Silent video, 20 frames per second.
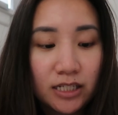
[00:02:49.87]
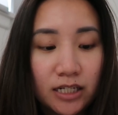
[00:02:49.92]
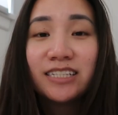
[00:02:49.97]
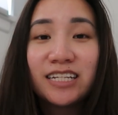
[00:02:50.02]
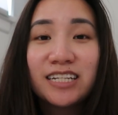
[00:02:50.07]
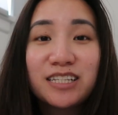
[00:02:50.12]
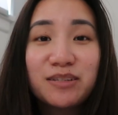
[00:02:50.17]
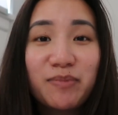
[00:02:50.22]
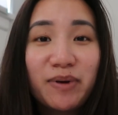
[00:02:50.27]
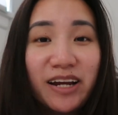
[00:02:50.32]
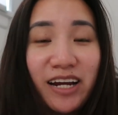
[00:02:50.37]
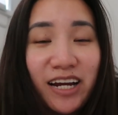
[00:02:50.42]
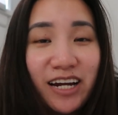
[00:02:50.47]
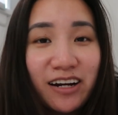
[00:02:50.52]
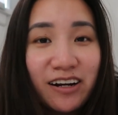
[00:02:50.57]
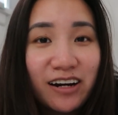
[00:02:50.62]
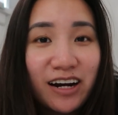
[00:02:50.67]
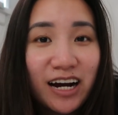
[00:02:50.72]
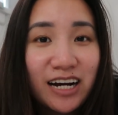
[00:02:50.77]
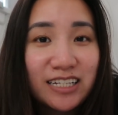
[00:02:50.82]
Since my
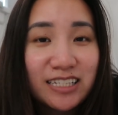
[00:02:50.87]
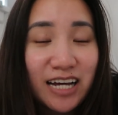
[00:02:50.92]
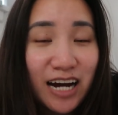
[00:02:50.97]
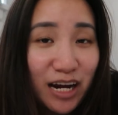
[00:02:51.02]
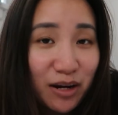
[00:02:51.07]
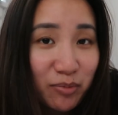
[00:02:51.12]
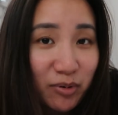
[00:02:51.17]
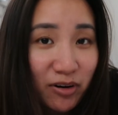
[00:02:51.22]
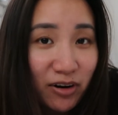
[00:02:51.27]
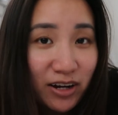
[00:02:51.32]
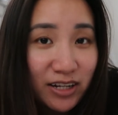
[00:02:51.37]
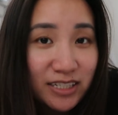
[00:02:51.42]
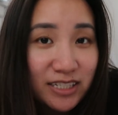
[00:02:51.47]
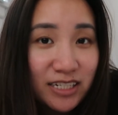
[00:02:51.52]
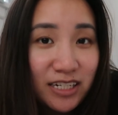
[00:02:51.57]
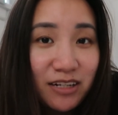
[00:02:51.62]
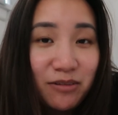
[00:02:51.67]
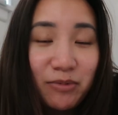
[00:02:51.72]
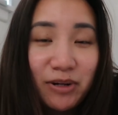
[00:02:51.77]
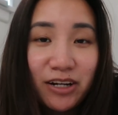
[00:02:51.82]
hair has high
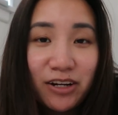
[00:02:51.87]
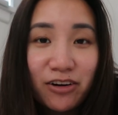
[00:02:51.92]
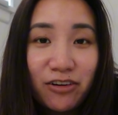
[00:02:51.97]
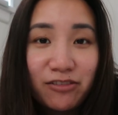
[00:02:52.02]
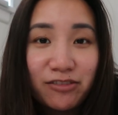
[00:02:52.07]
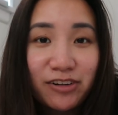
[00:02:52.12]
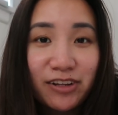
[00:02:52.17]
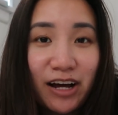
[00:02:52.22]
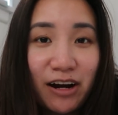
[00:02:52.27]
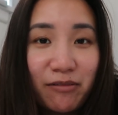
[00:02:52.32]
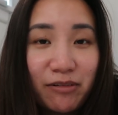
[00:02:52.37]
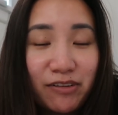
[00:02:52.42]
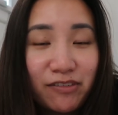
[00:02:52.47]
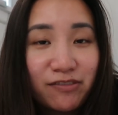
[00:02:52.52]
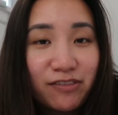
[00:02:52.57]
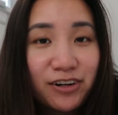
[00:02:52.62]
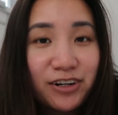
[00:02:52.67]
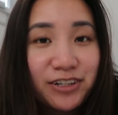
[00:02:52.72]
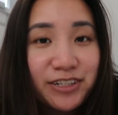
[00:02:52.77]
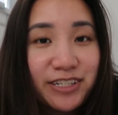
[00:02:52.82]
porosity, we can go over that one
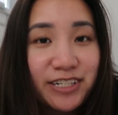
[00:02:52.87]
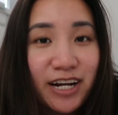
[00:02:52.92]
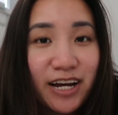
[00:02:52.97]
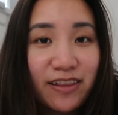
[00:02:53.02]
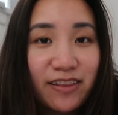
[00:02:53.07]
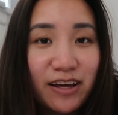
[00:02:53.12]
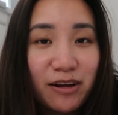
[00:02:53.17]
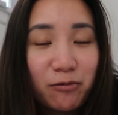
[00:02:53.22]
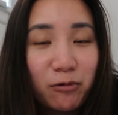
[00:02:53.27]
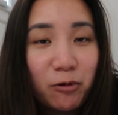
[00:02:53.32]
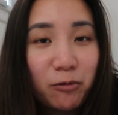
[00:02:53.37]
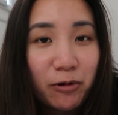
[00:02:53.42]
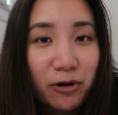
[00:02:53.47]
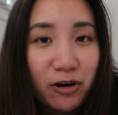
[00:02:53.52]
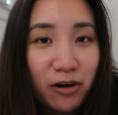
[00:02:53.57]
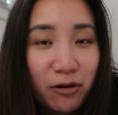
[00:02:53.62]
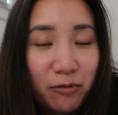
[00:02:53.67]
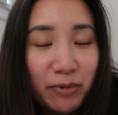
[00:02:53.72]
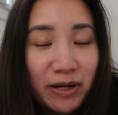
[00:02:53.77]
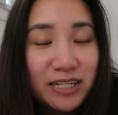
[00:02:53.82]
first, and then we'll
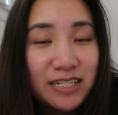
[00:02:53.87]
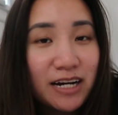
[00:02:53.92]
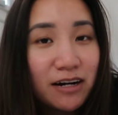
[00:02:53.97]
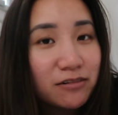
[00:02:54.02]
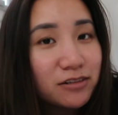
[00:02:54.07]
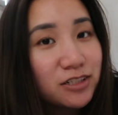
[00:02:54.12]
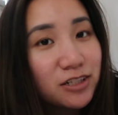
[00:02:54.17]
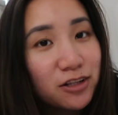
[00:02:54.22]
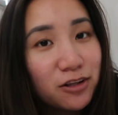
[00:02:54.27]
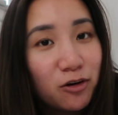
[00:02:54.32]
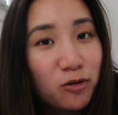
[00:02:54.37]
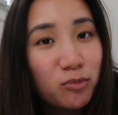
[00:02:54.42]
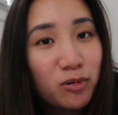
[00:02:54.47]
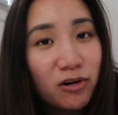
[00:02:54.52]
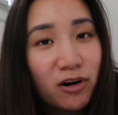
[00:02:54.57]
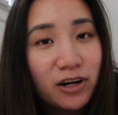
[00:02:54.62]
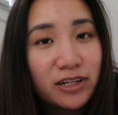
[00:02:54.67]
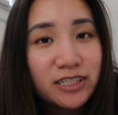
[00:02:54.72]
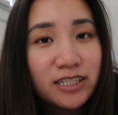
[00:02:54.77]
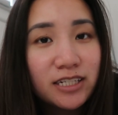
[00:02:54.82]
work our way down to low
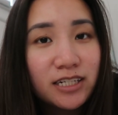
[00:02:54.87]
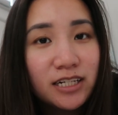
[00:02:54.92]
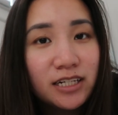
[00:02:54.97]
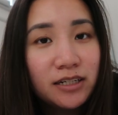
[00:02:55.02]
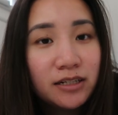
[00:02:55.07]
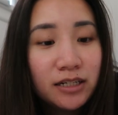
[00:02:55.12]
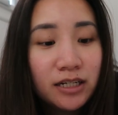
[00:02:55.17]
porosity.